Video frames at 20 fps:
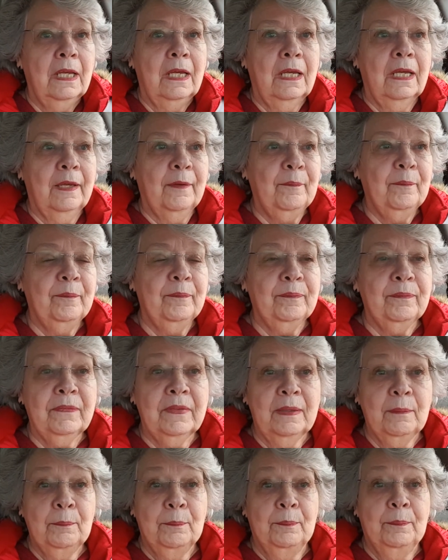Um,
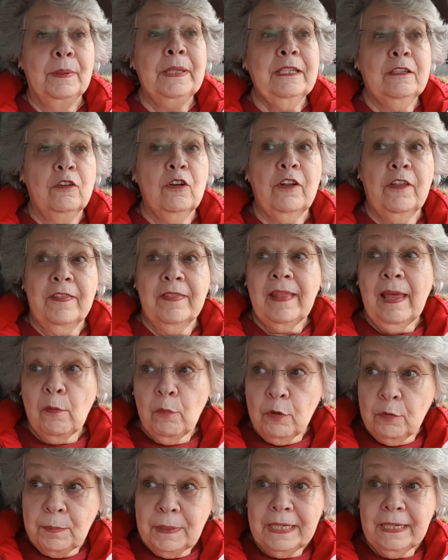but, you know, and that
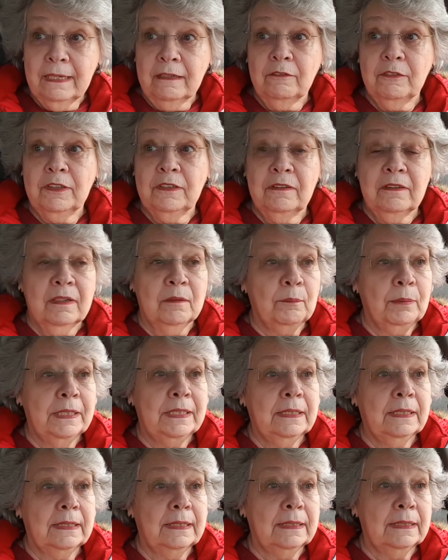would be covered
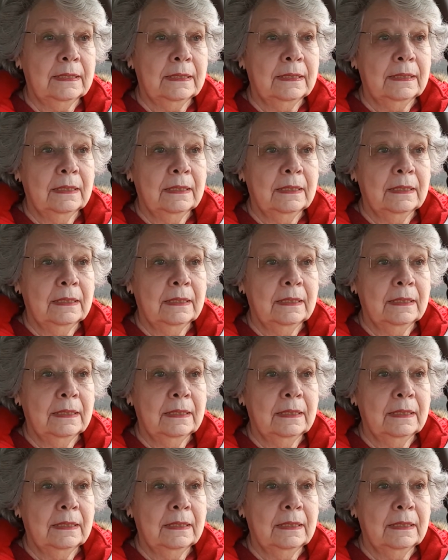completely.